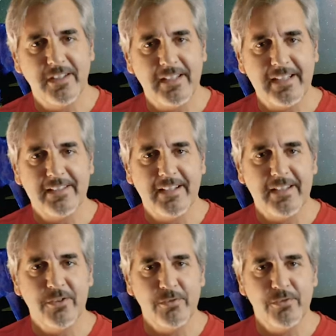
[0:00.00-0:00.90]
the light that I
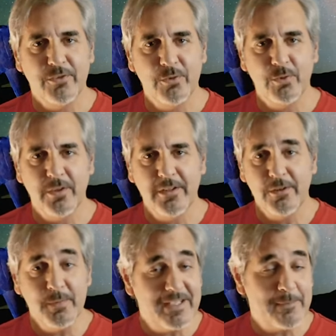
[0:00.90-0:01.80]
use to
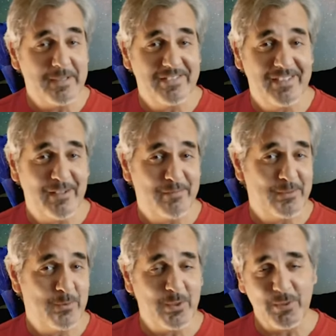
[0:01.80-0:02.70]
illuminate myself
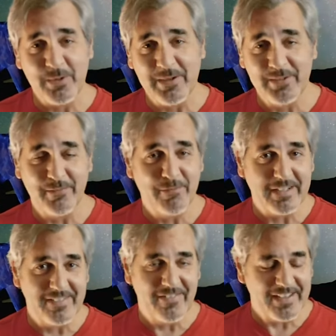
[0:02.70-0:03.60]
and walk around and
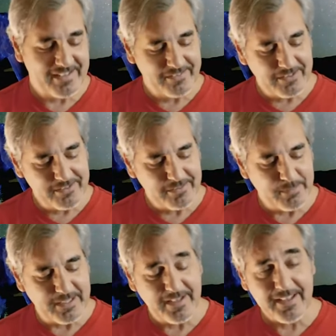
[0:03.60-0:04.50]
find things. This is
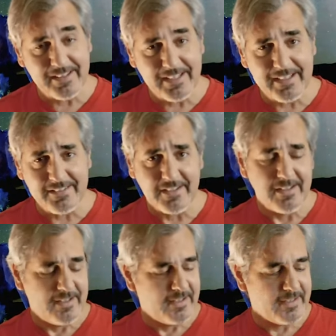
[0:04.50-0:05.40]
my headlight.
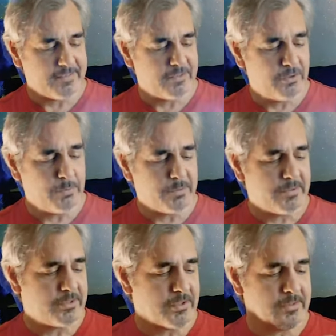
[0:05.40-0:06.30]
It has two
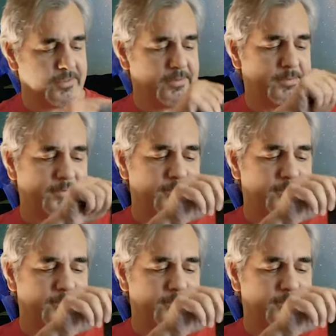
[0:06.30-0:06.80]
positions